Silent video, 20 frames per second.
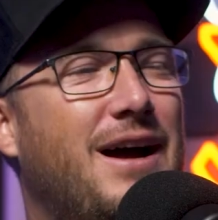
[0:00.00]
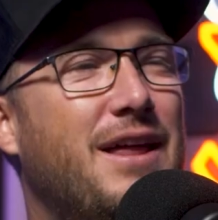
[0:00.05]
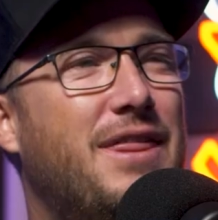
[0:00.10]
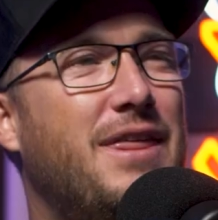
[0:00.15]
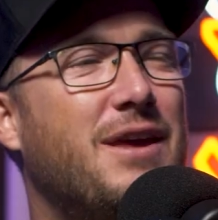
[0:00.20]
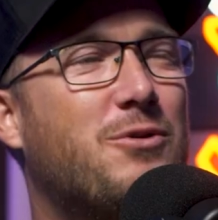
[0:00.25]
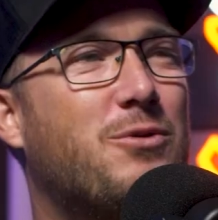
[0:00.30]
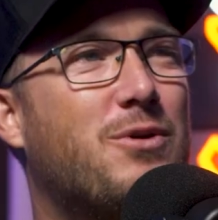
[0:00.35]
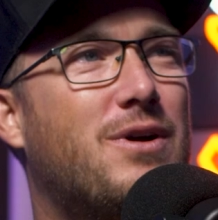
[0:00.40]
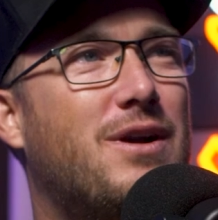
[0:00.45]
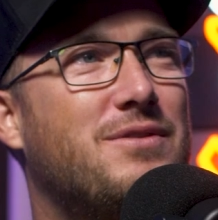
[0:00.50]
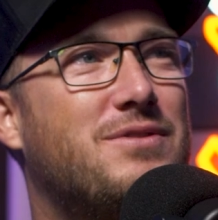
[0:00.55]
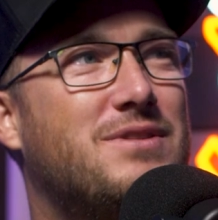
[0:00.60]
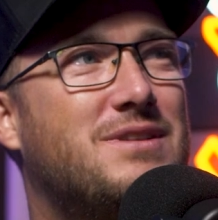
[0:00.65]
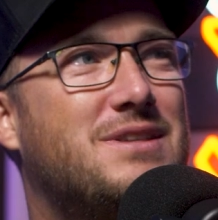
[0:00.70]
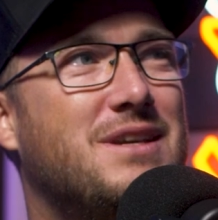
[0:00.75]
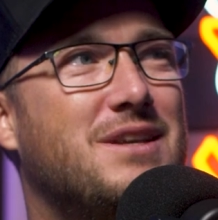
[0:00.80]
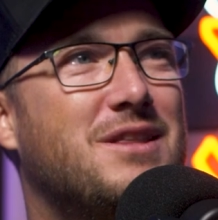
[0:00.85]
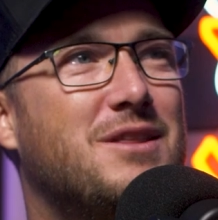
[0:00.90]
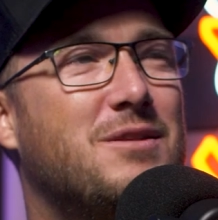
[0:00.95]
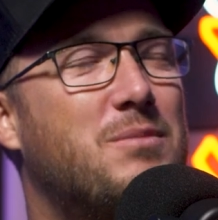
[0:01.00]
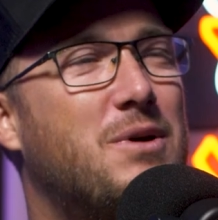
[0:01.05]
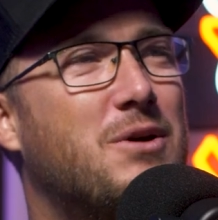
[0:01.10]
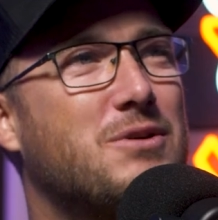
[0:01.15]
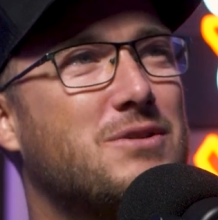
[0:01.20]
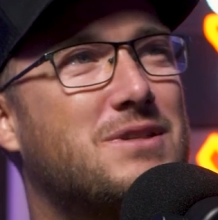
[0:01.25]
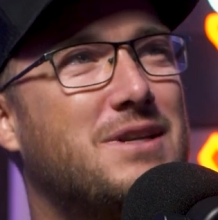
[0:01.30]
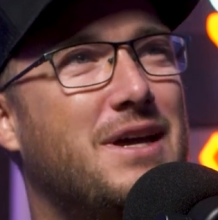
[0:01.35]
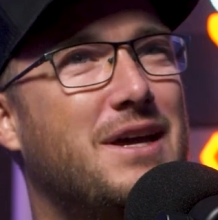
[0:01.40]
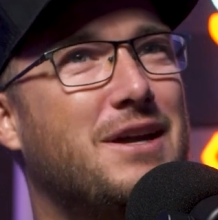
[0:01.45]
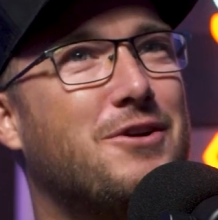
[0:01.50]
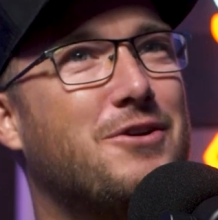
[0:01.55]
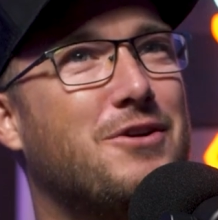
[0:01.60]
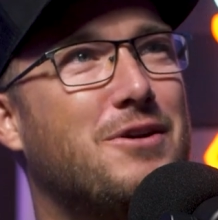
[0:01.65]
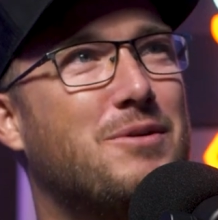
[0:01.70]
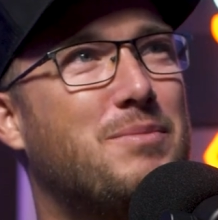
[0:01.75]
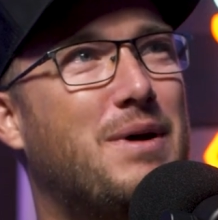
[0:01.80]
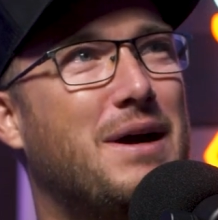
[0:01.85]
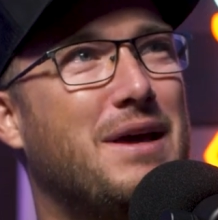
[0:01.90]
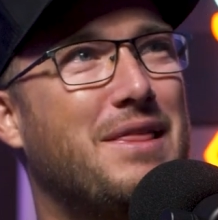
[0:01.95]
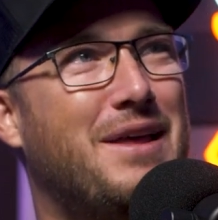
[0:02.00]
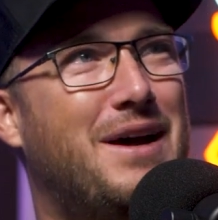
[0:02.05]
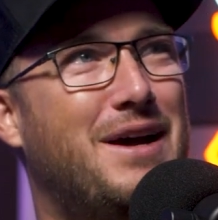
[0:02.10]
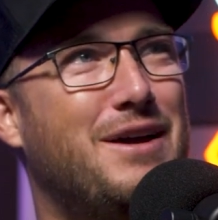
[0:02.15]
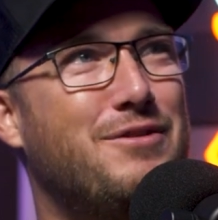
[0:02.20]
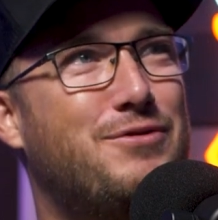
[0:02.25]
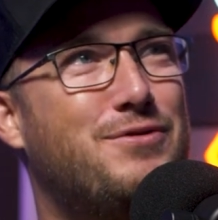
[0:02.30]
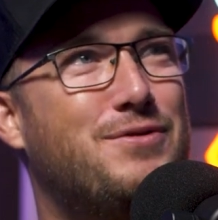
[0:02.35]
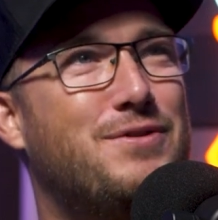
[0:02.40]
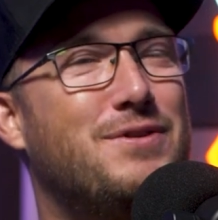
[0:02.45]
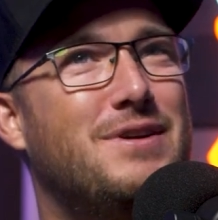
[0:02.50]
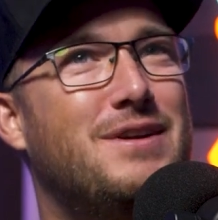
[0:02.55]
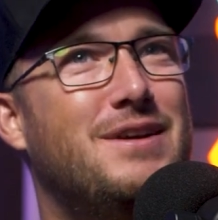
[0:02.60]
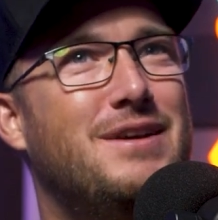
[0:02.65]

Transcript: I think where I've seen the most anger in my life,